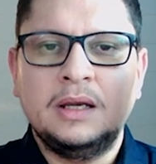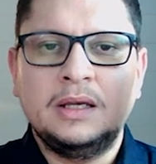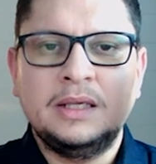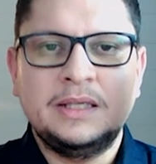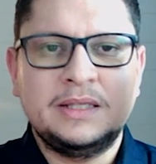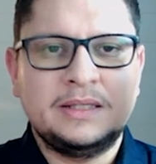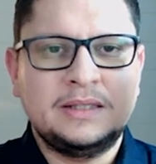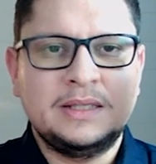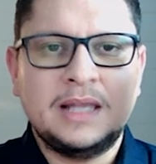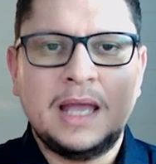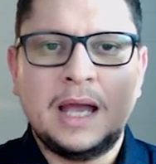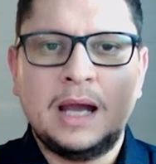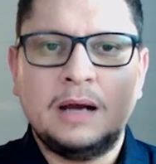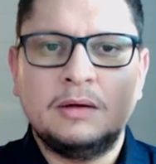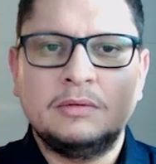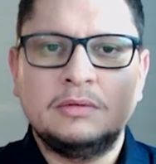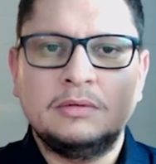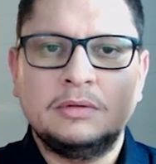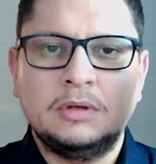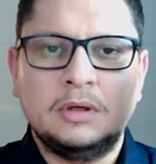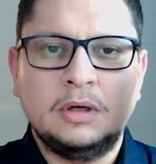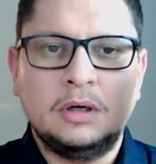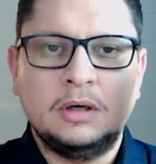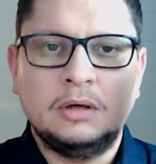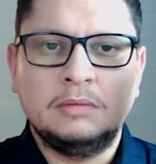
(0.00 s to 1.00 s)
is
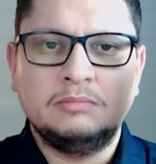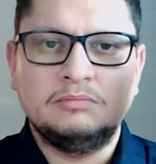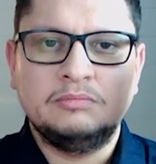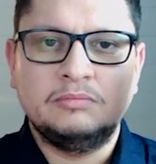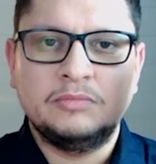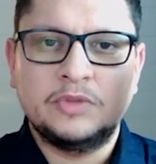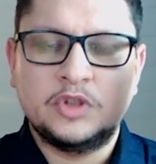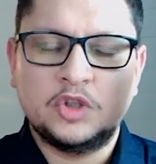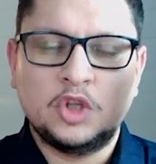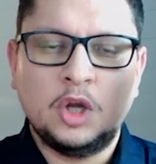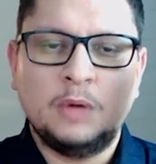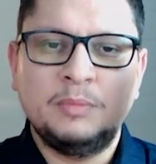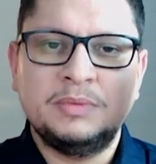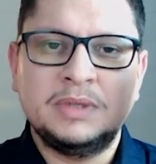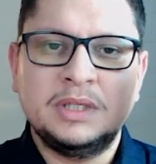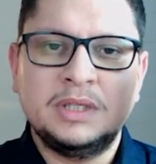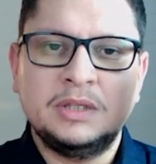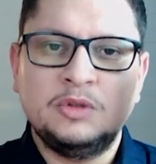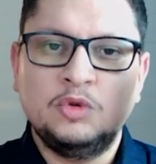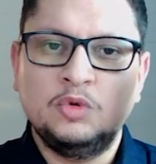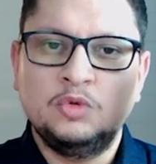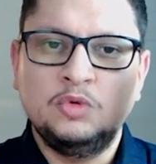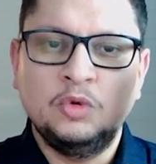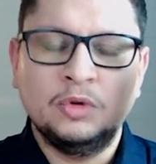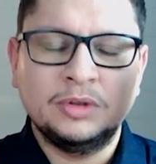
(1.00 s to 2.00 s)
now stopped.
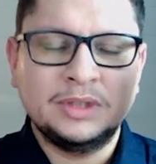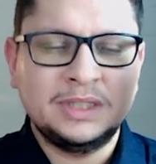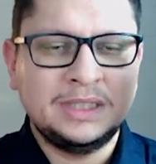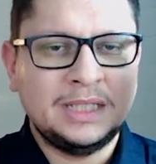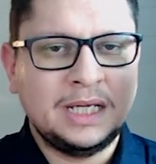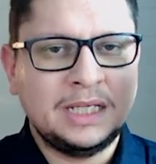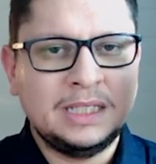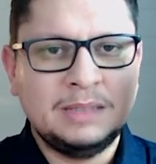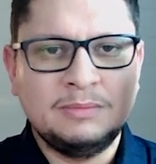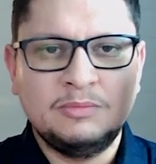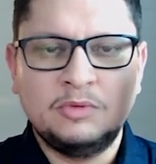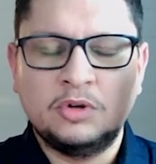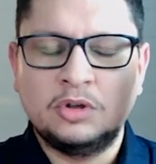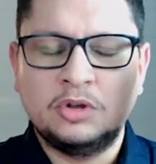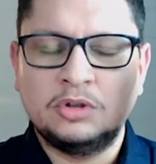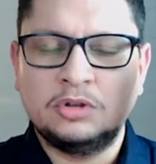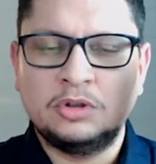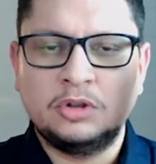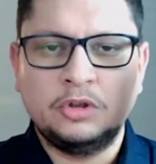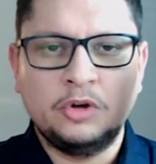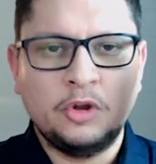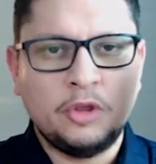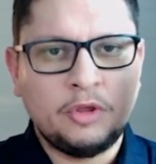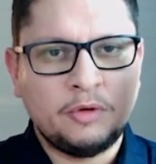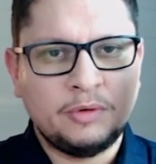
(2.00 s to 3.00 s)
You don't need anymore
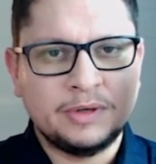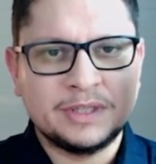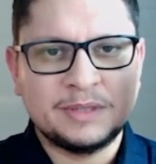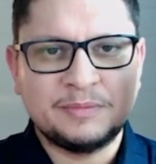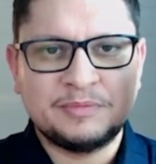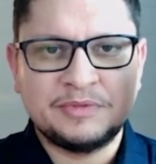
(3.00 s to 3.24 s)
an authorized